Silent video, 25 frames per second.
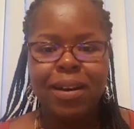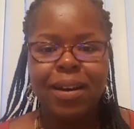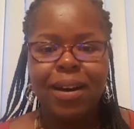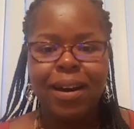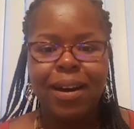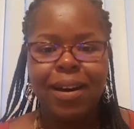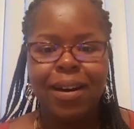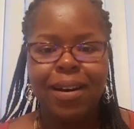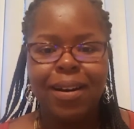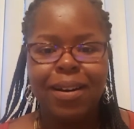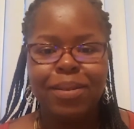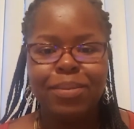
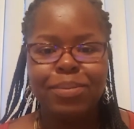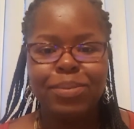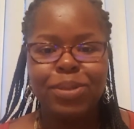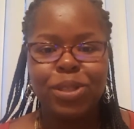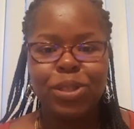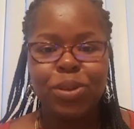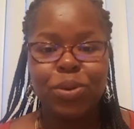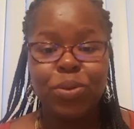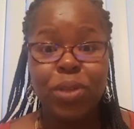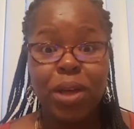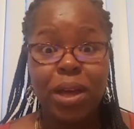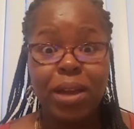Um,
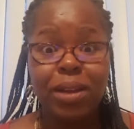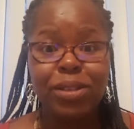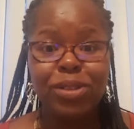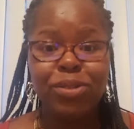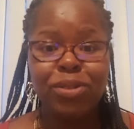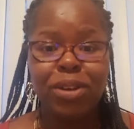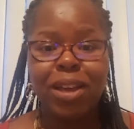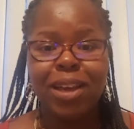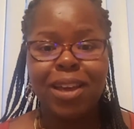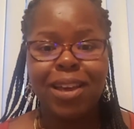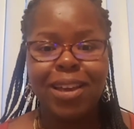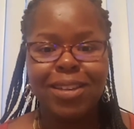so that is
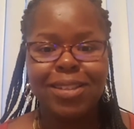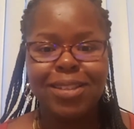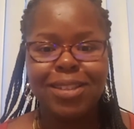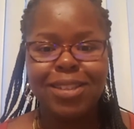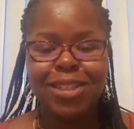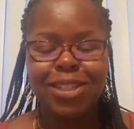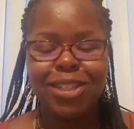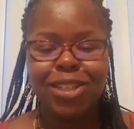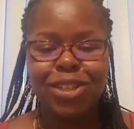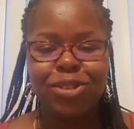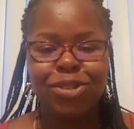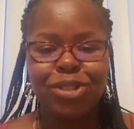what I had to
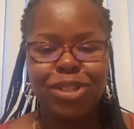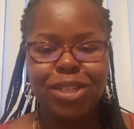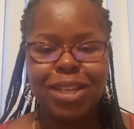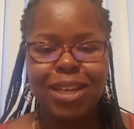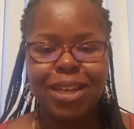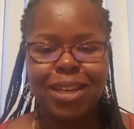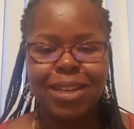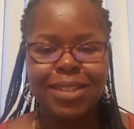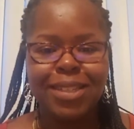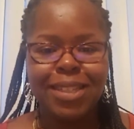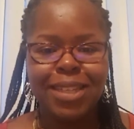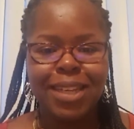share
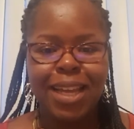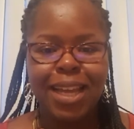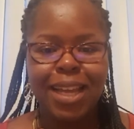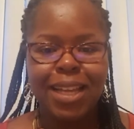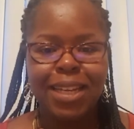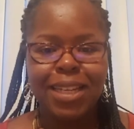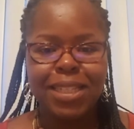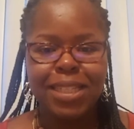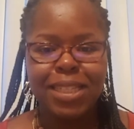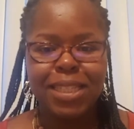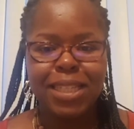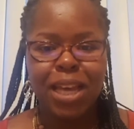today,
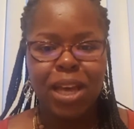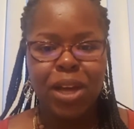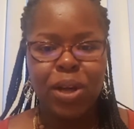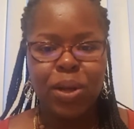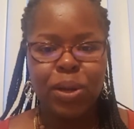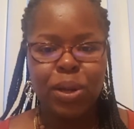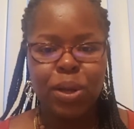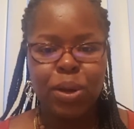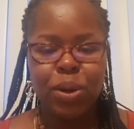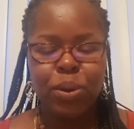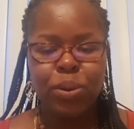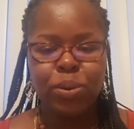Delilah's
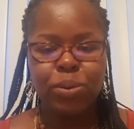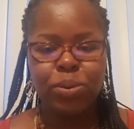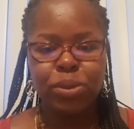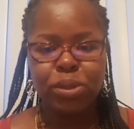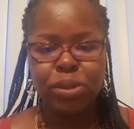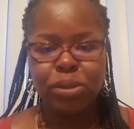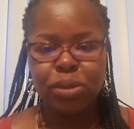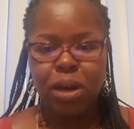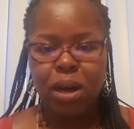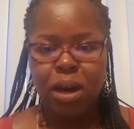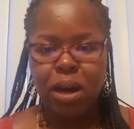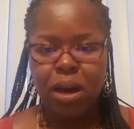
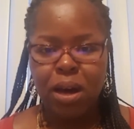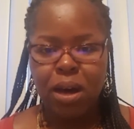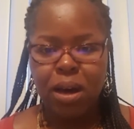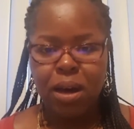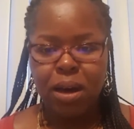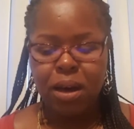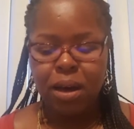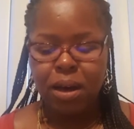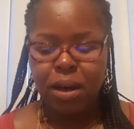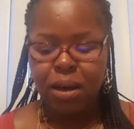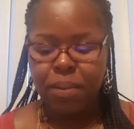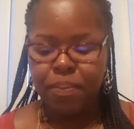Downloads.
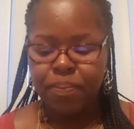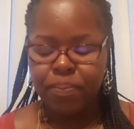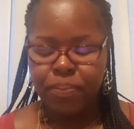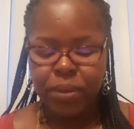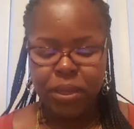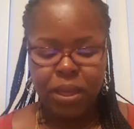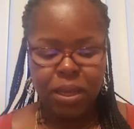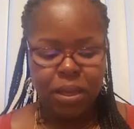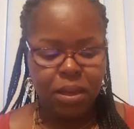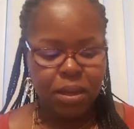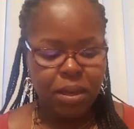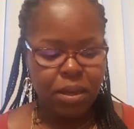Uh,
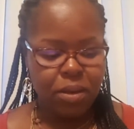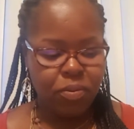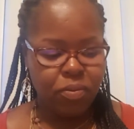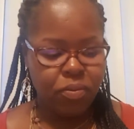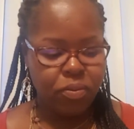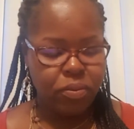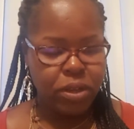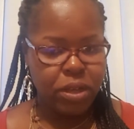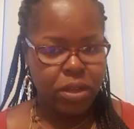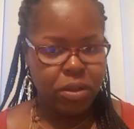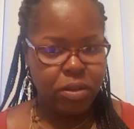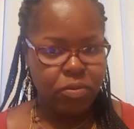
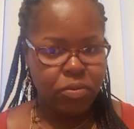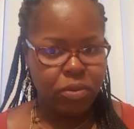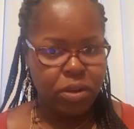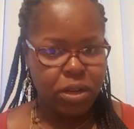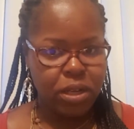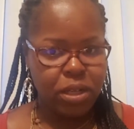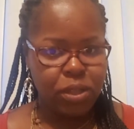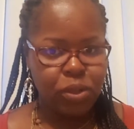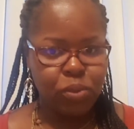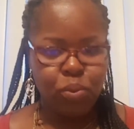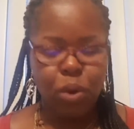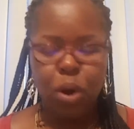it
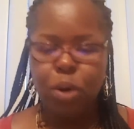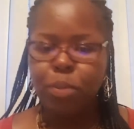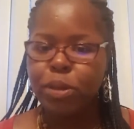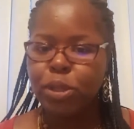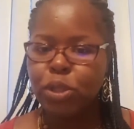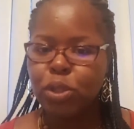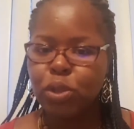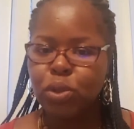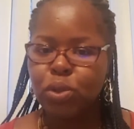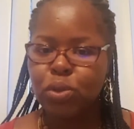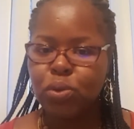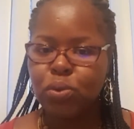was
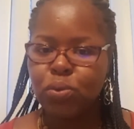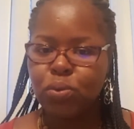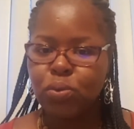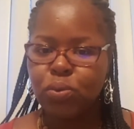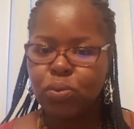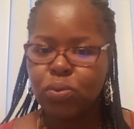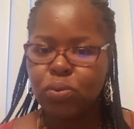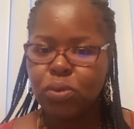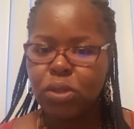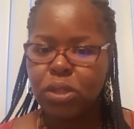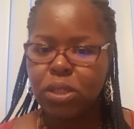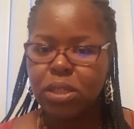Romans
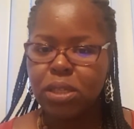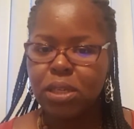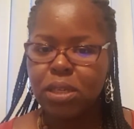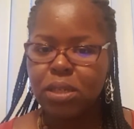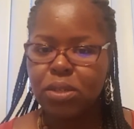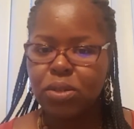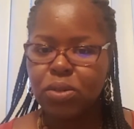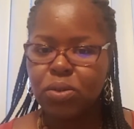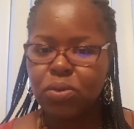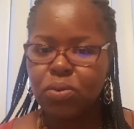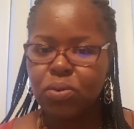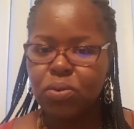2,
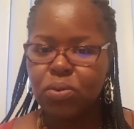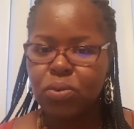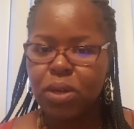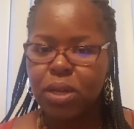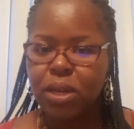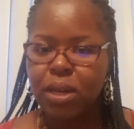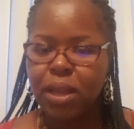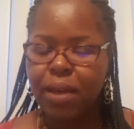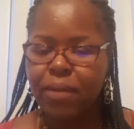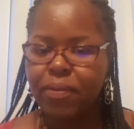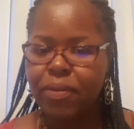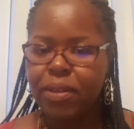6 through
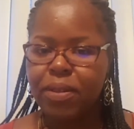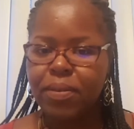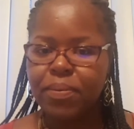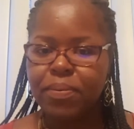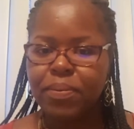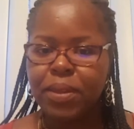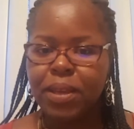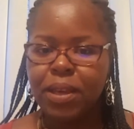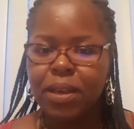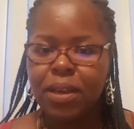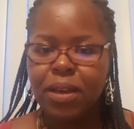11.